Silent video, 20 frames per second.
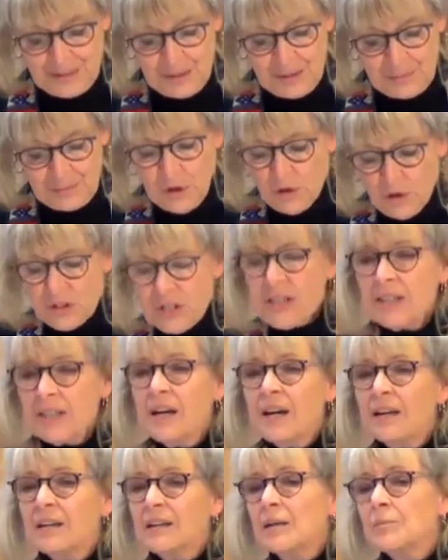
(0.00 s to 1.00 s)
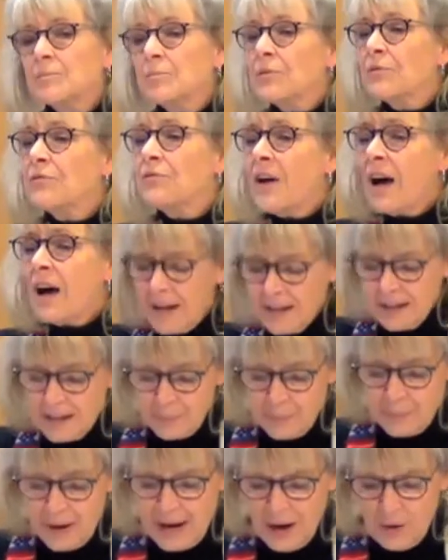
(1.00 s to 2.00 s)
Music can provide a
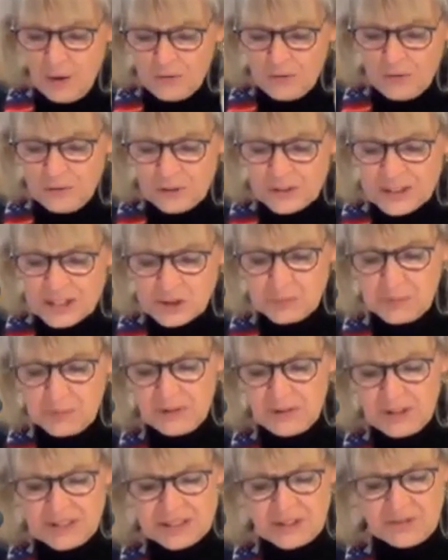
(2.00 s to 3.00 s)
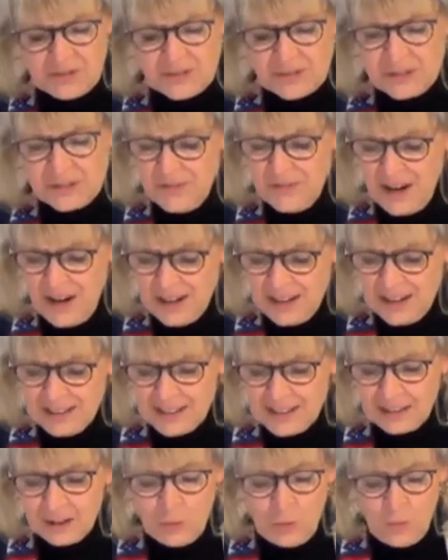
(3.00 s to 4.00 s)
powerful experience of the divine
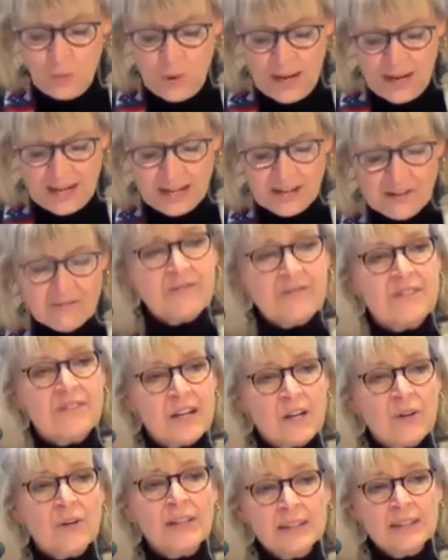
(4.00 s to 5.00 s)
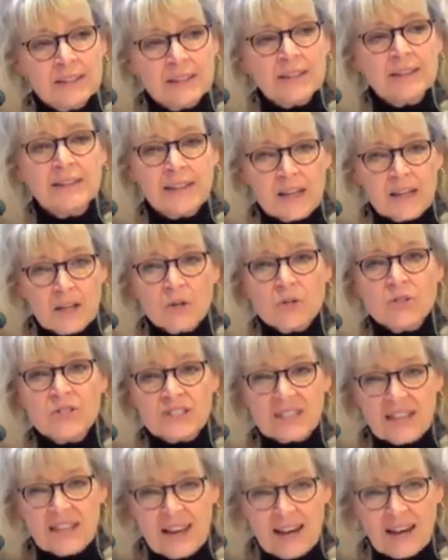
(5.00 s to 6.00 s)
in a way very little else
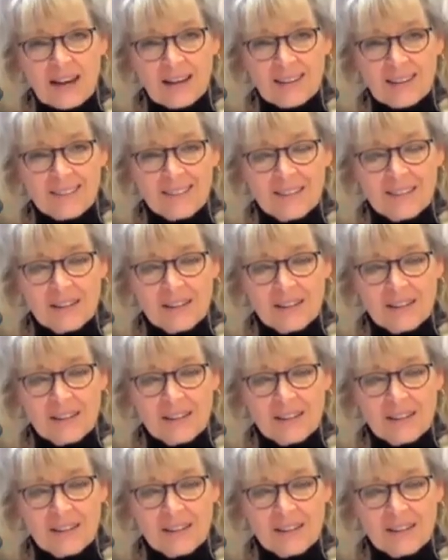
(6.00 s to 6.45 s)
can.